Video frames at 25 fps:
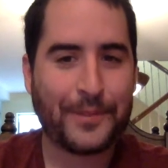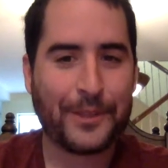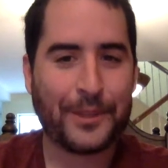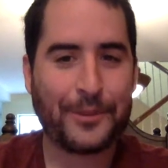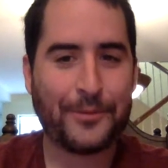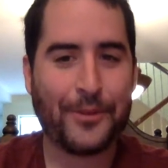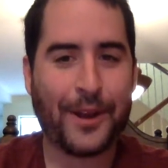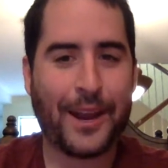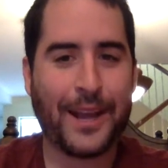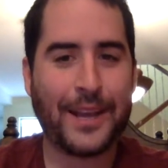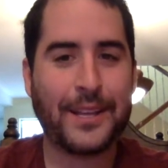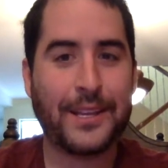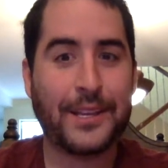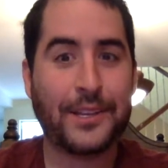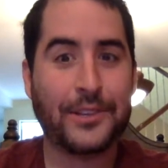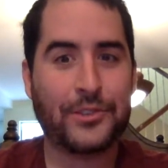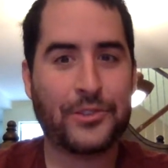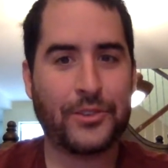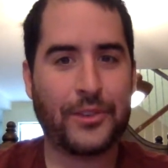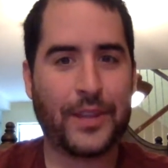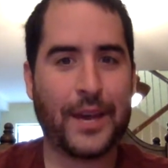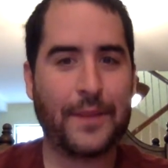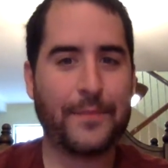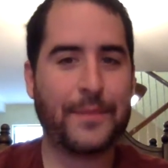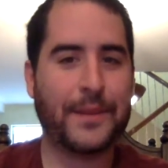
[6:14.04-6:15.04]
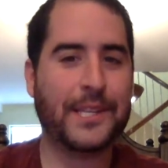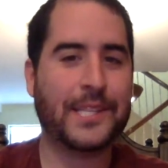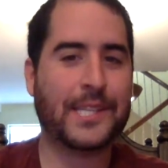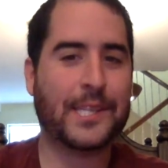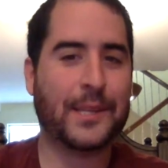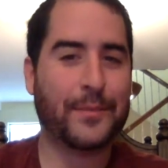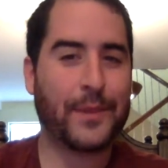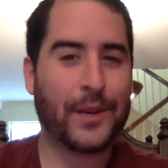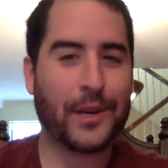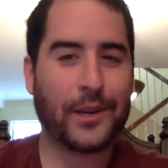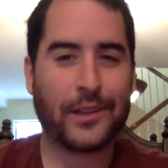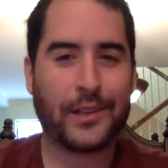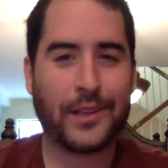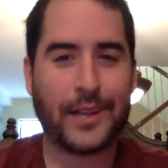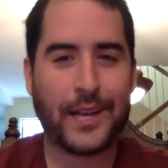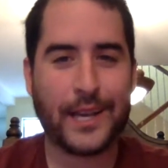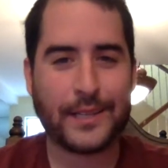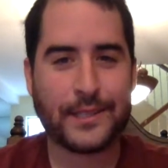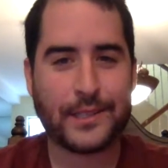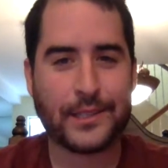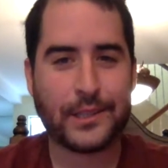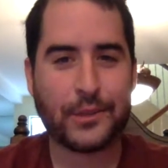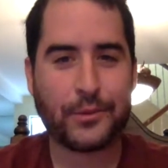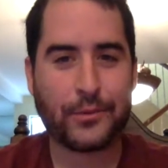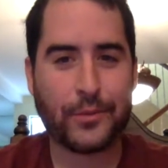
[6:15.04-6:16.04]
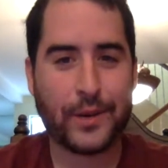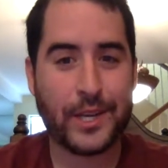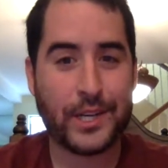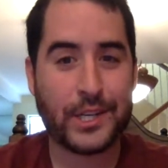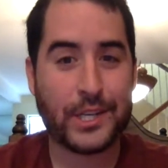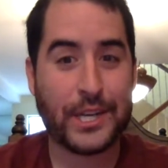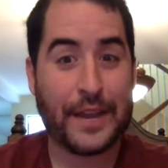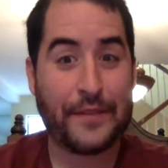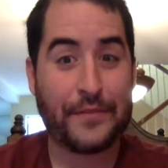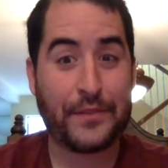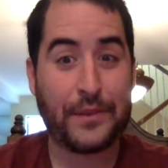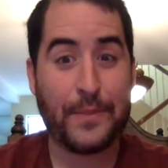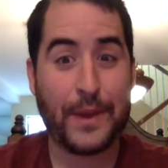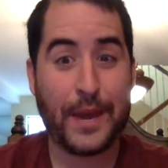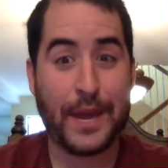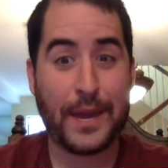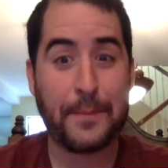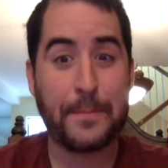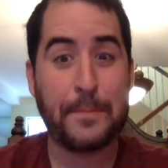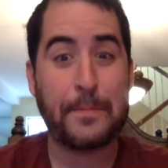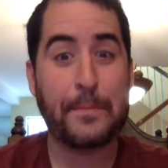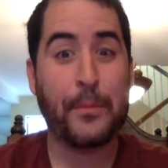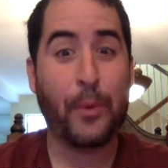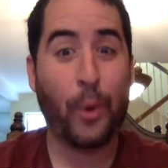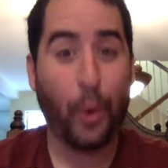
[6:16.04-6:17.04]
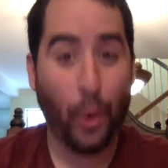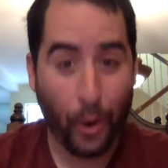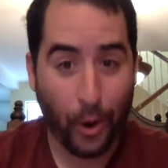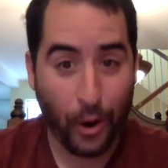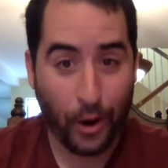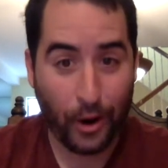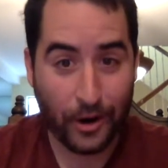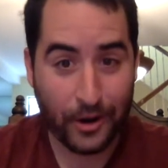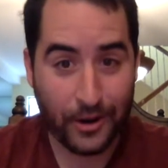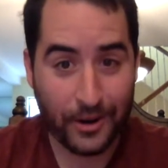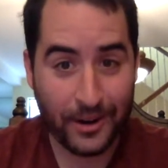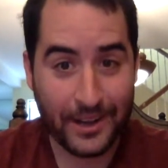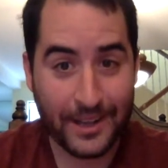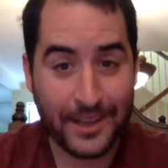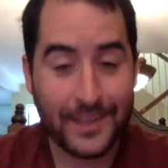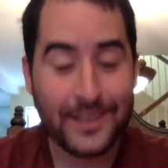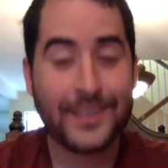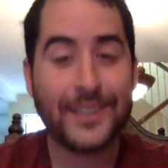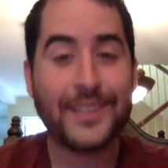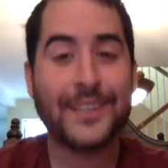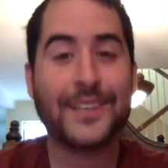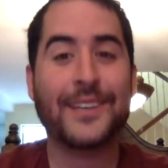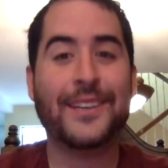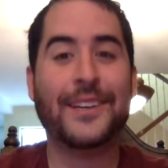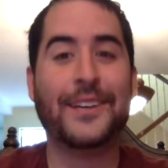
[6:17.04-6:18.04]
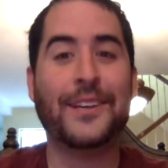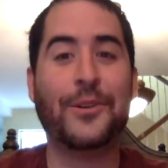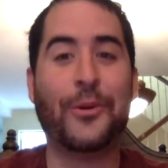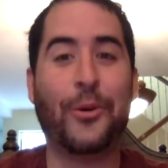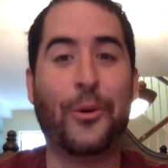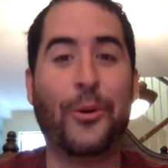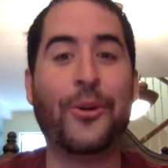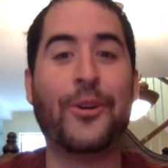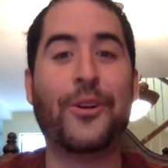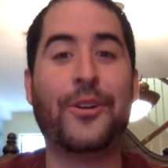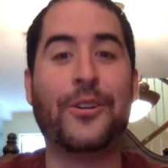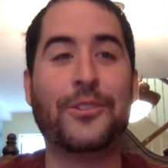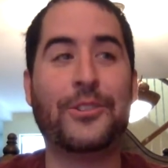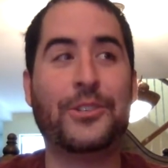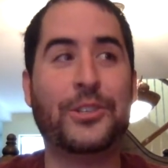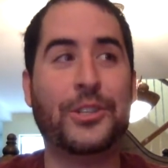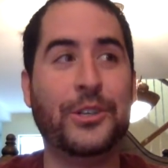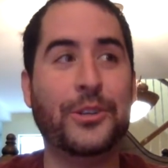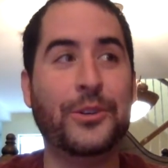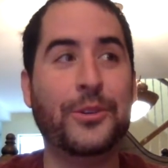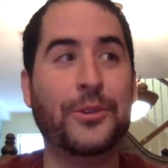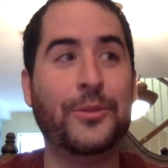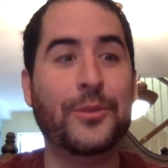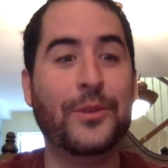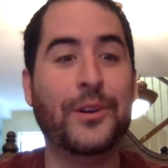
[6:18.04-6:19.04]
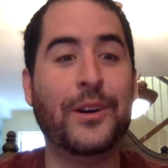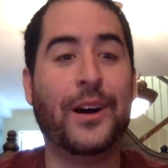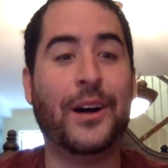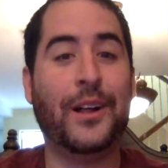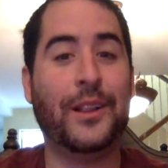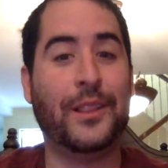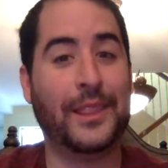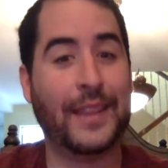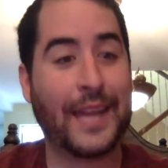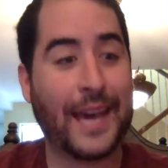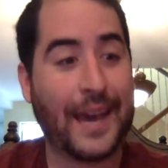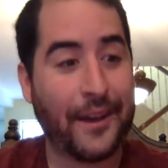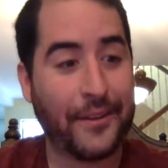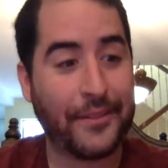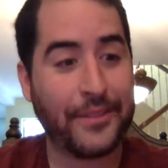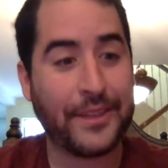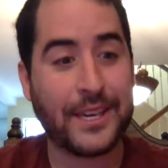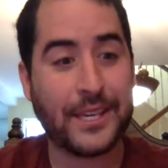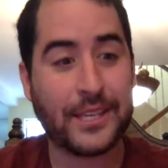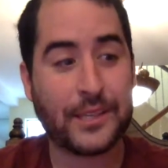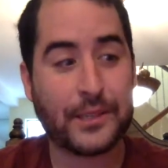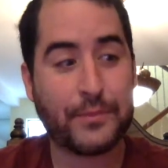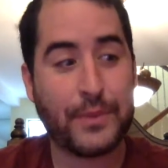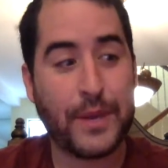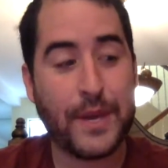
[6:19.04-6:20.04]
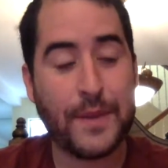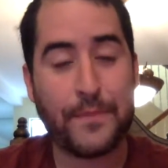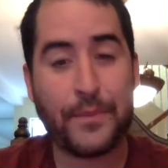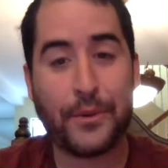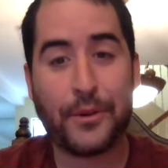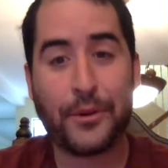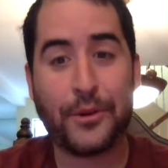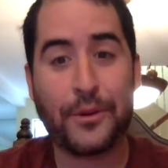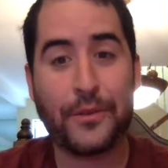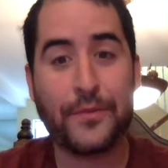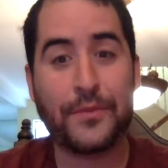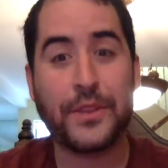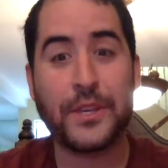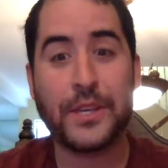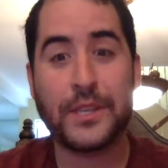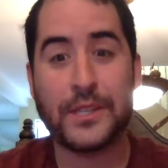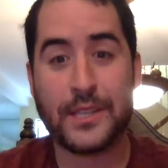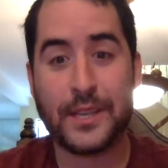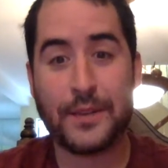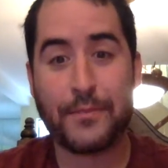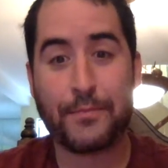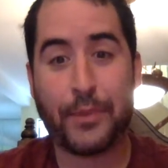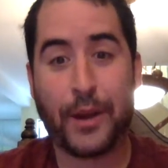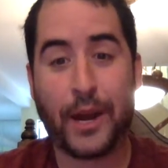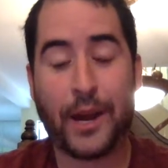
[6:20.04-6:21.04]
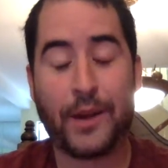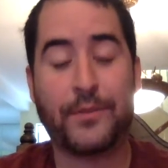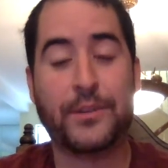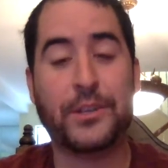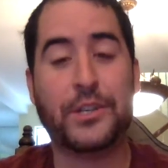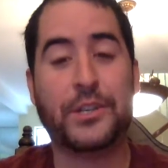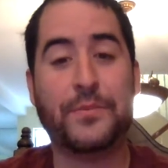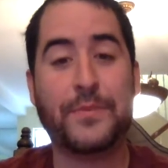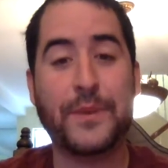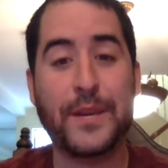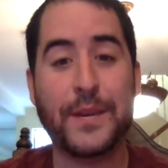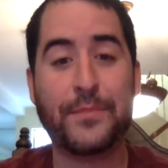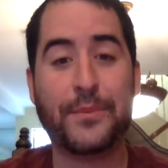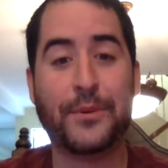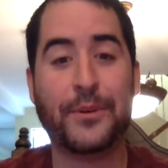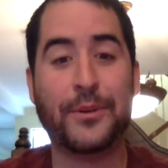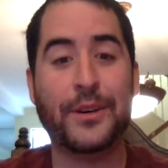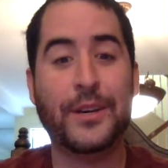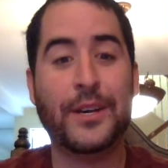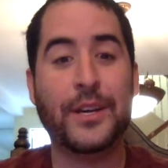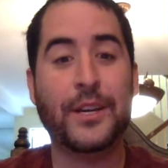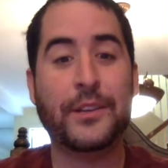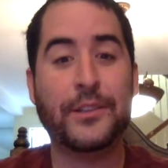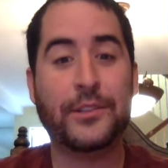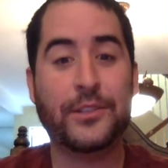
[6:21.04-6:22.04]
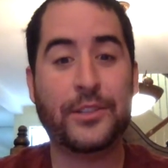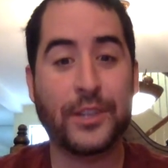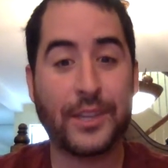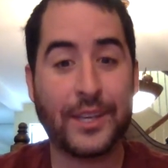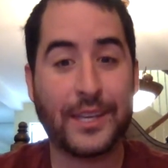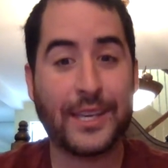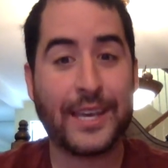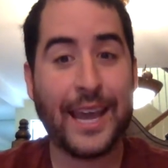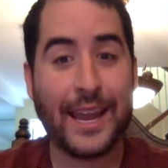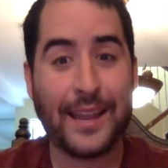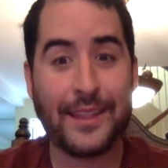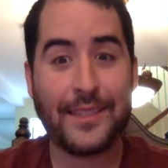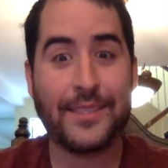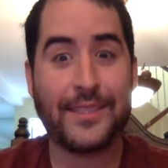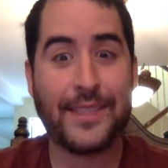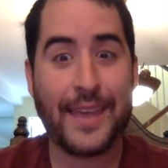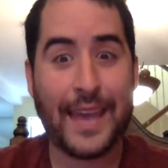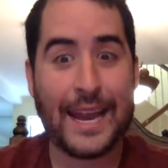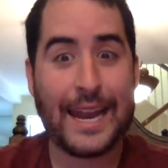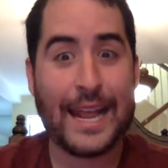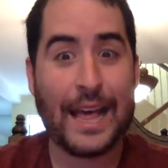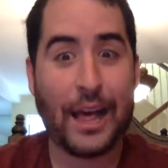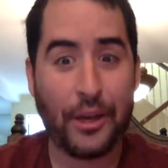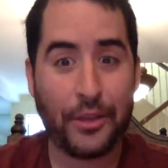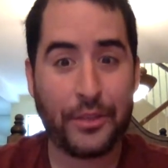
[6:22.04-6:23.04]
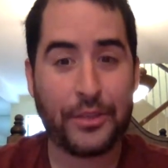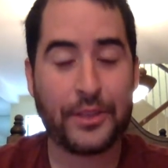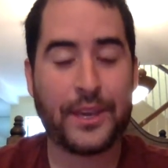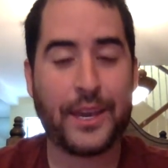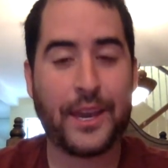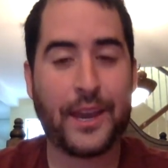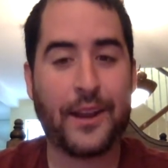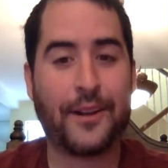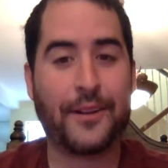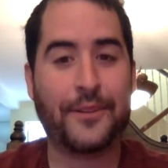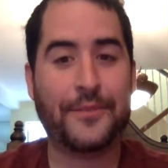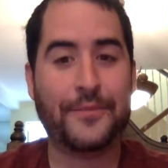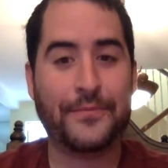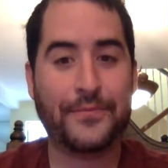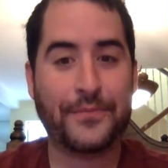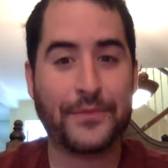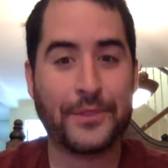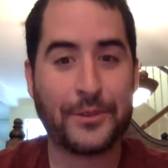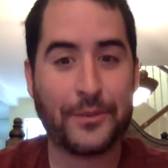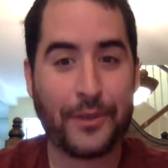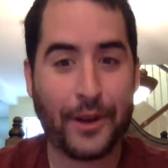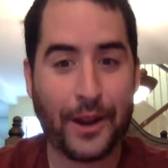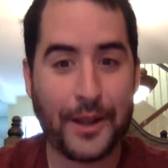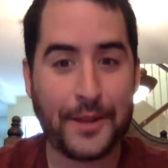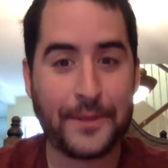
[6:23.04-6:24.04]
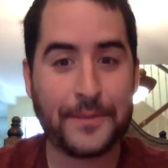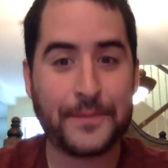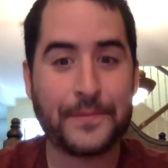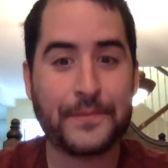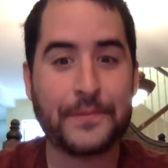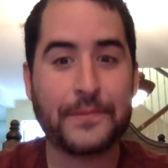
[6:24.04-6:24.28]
right? So that means the middle class and the rich have to pay more in order to allow these people, these impoverished people, to get that health care, right?